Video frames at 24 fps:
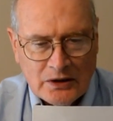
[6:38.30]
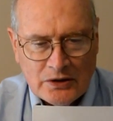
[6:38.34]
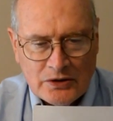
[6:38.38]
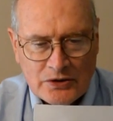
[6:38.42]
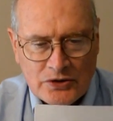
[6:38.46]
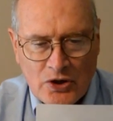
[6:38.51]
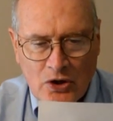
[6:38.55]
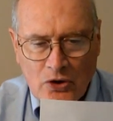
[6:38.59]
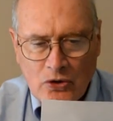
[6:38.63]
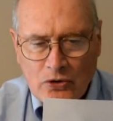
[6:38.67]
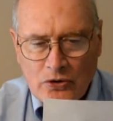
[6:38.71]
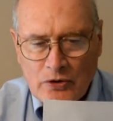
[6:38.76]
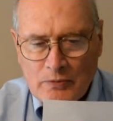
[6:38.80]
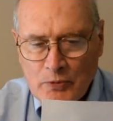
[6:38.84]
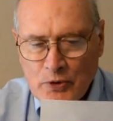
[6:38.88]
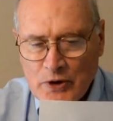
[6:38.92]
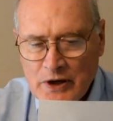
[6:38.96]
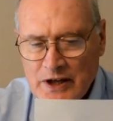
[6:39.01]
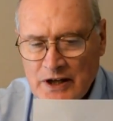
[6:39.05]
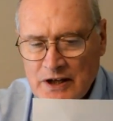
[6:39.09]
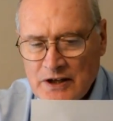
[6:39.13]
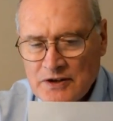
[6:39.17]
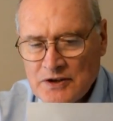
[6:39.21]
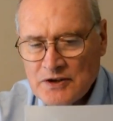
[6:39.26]
So the
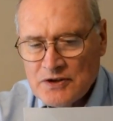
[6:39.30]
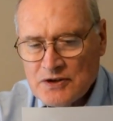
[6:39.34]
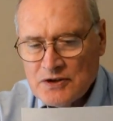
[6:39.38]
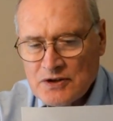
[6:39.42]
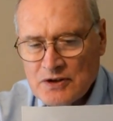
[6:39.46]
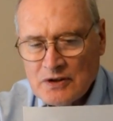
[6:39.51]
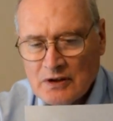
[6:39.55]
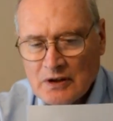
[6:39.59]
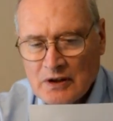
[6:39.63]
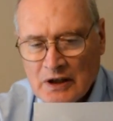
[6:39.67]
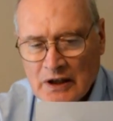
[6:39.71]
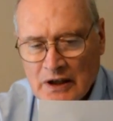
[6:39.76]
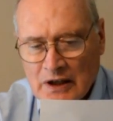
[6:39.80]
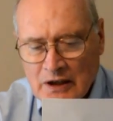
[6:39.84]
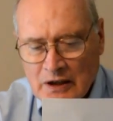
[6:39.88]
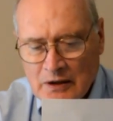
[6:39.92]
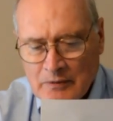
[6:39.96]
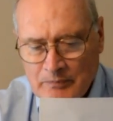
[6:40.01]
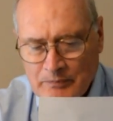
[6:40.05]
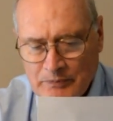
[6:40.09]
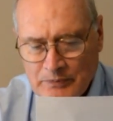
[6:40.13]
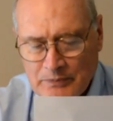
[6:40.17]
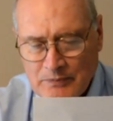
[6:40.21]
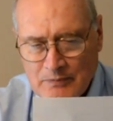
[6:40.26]
meridians,
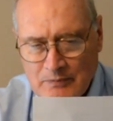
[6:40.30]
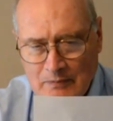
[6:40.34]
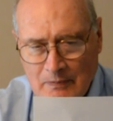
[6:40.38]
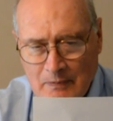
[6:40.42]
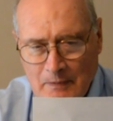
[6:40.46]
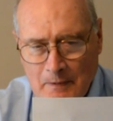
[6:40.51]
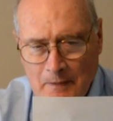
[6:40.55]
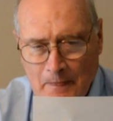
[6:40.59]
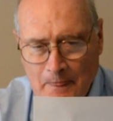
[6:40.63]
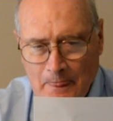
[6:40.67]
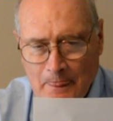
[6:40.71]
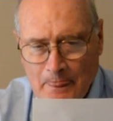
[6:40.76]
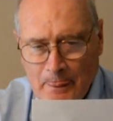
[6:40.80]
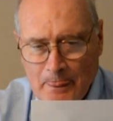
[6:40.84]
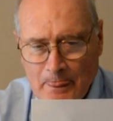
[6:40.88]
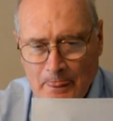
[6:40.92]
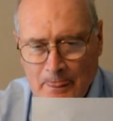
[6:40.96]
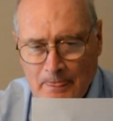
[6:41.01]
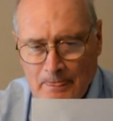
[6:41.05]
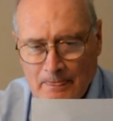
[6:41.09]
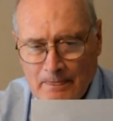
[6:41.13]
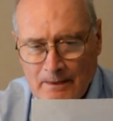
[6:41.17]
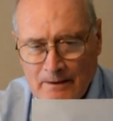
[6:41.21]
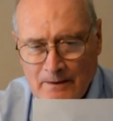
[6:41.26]

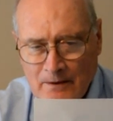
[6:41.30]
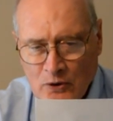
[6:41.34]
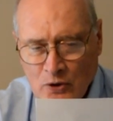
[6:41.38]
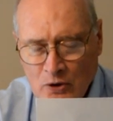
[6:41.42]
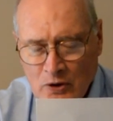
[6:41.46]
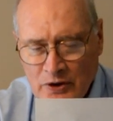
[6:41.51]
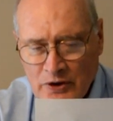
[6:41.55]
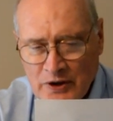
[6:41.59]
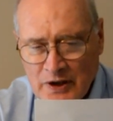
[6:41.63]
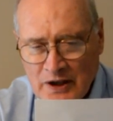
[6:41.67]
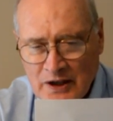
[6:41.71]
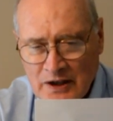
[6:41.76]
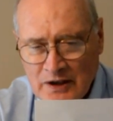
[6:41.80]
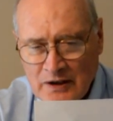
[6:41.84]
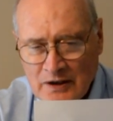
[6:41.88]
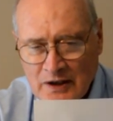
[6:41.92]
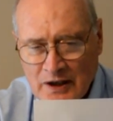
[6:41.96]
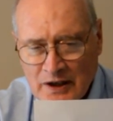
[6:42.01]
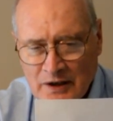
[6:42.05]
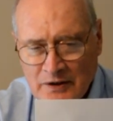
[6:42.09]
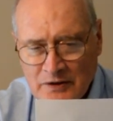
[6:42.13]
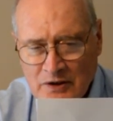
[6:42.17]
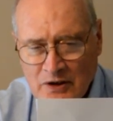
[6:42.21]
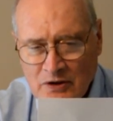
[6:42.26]
or
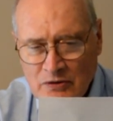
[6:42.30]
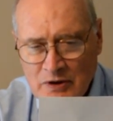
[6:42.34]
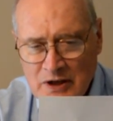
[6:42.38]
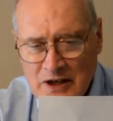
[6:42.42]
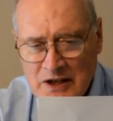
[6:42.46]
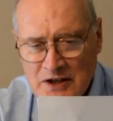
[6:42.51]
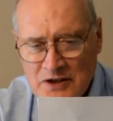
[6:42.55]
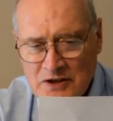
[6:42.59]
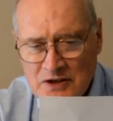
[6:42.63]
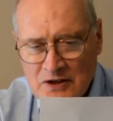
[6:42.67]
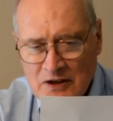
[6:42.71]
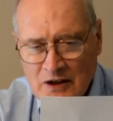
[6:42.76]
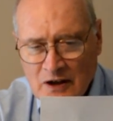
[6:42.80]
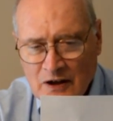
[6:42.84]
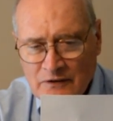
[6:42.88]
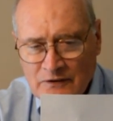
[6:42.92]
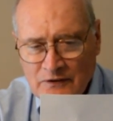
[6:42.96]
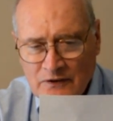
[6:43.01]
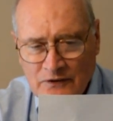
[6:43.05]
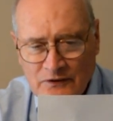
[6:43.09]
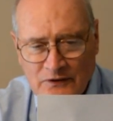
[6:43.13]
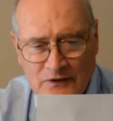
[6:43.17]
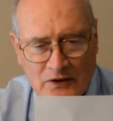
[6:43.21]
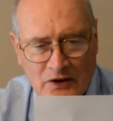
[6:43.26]
the degrees
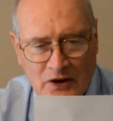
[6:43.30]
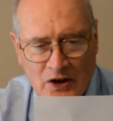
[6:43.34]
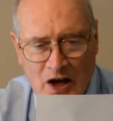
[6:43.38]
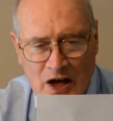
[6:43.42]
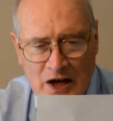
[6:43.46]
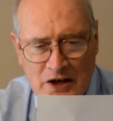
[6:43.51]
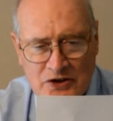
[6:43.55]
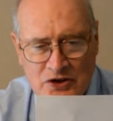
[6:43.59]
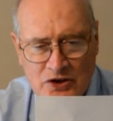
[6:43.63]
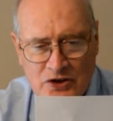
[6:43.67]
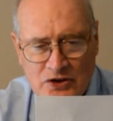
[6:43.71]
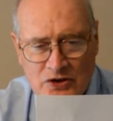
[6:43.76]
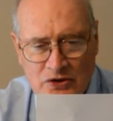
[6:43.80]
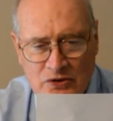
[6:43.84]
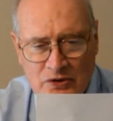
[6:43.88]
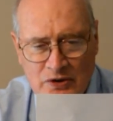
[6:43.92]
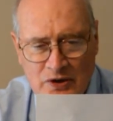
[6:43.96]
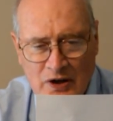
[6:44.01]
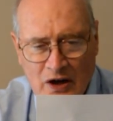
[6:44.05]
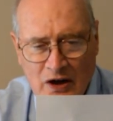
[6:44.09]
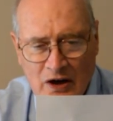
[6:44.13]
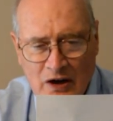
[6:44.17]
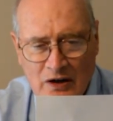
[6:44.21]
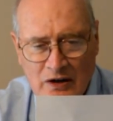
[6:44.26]
of
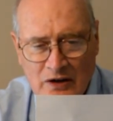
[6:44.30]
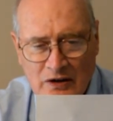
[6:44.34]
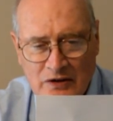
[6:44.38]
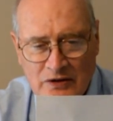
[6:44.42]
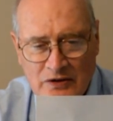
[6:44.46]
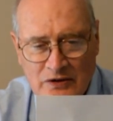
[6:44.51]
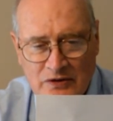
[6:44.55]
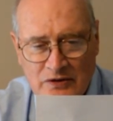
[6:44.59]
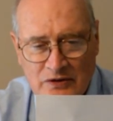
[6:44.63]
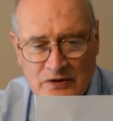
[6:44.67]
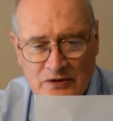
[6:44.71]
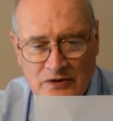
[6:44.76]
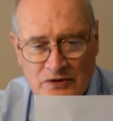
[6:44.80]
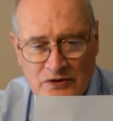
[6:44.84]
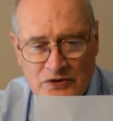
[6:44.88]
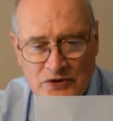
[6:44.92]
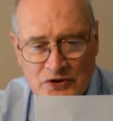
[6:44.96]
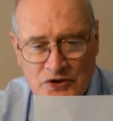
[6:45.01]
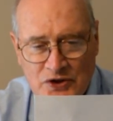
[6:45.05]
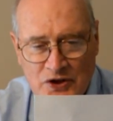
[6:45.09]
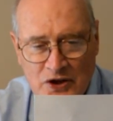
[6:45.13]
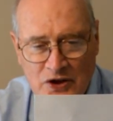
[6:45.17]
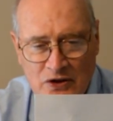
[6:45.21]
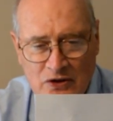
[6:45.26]
longitude, are
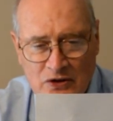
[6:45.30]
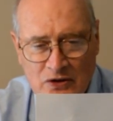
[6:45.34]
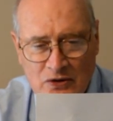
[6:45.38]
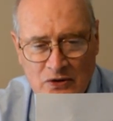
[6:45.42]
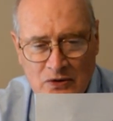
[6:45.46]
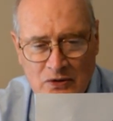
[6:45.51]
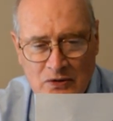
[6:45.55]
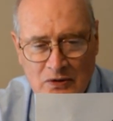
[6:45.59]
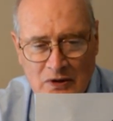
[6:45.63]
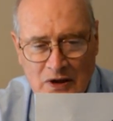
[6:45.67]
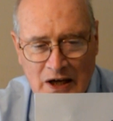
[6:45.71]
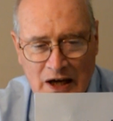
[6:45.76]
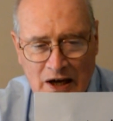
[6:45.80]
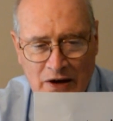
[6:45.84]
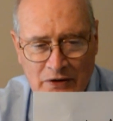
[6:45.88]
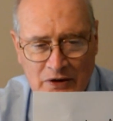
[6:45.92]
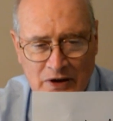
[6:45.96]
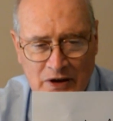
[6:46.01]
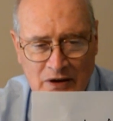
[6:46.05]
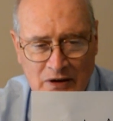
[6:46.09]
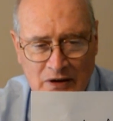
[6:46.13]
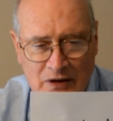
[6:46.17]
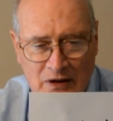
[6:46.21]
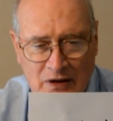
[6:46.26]
0,
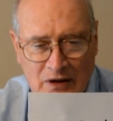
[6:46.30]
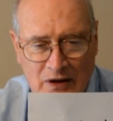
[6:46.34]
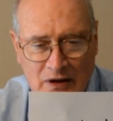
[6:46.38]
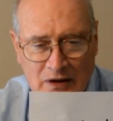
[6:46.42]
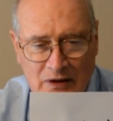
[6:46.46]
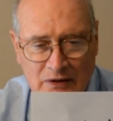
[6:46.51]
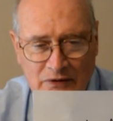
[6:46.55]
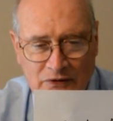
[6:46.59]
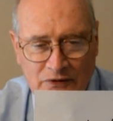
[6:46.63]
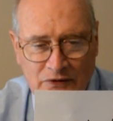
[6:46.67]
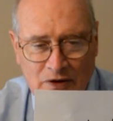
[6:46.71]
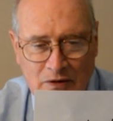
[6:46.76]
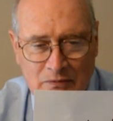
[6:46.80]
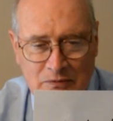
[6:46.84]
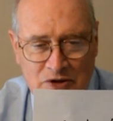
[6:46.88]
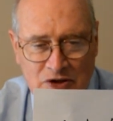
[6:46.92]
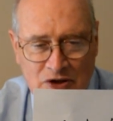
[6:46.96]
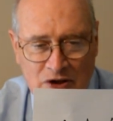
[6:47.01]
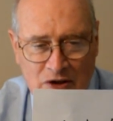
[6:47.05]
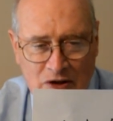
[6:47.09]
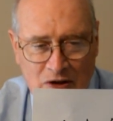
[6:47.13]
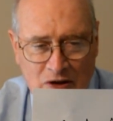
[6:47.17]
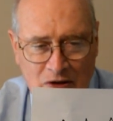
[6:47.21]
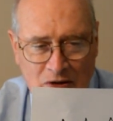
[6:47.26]
counting from
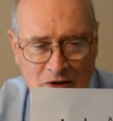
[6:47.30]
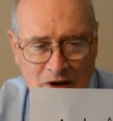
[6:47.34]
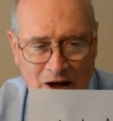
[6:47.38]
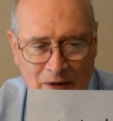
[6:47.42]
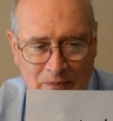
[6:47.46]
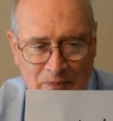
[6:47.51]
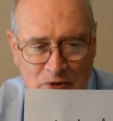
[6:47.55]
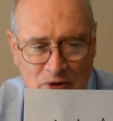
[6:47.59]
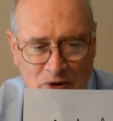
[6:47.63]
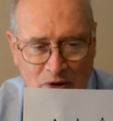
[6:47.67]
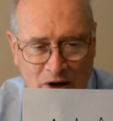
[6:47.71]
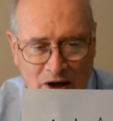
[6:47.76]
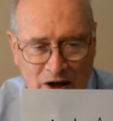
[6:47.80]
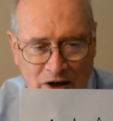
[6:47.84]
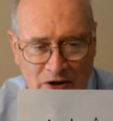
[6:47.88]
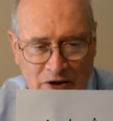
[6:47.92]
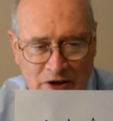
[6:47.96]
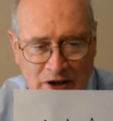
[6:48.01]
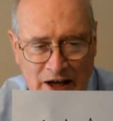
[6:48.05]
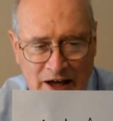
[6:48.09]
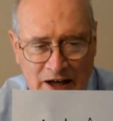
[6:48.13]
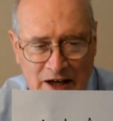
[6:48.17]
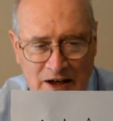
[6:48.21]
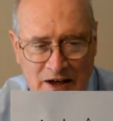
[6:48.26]
0 up to
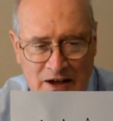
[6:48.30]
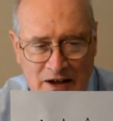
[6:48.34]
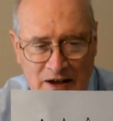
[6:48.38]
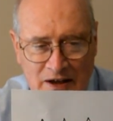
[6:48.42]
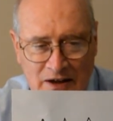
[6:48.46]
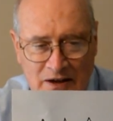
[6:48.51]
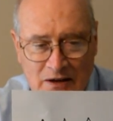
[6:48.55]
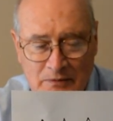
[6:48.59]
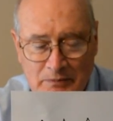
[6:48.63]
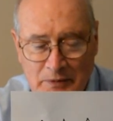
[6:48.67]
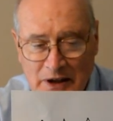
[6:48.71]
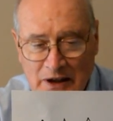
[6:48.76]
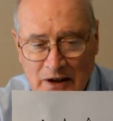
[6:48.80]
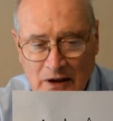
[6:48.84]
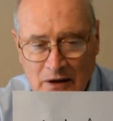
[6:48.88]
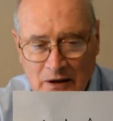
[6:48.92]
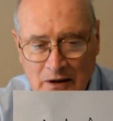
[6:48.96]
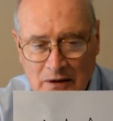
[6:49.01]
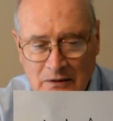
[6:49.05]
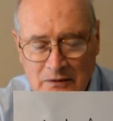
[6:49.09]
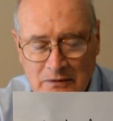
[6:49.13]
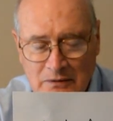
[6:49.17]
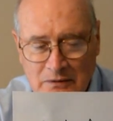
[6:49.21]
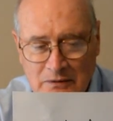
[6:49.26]
180 in the middle
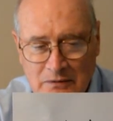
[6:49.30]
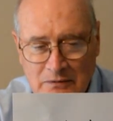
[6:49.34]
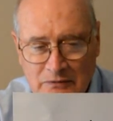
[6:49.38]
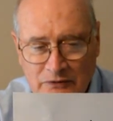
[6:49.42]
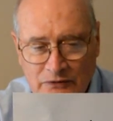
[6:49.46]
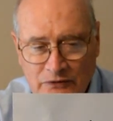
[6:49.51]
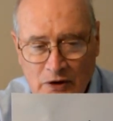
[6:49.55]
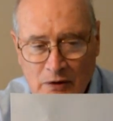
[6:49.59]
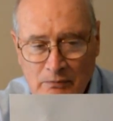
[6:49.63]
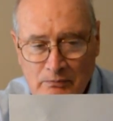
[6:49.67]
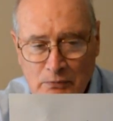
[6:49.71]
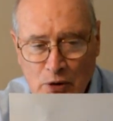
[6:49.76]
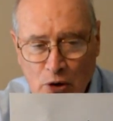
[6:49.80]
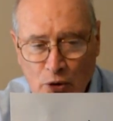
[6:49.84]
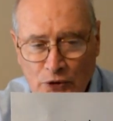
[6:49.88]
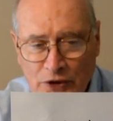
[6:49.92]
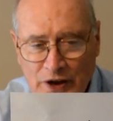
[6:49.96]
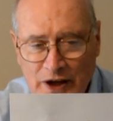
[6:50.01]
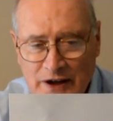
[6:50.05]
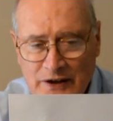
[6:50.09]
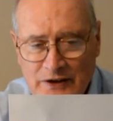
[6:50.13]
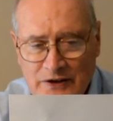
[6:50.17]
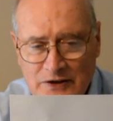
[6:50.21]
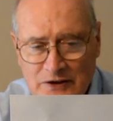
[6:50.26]
from both
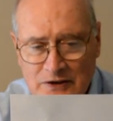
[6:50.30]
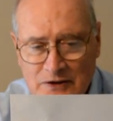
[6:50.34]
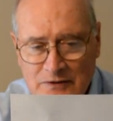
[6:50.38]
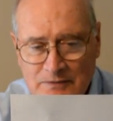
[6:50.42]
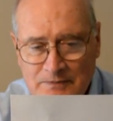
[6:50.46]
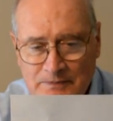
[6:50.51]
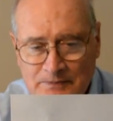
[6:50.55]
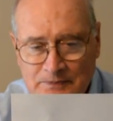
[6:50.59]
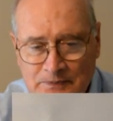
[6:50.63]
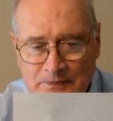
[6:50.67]
ends.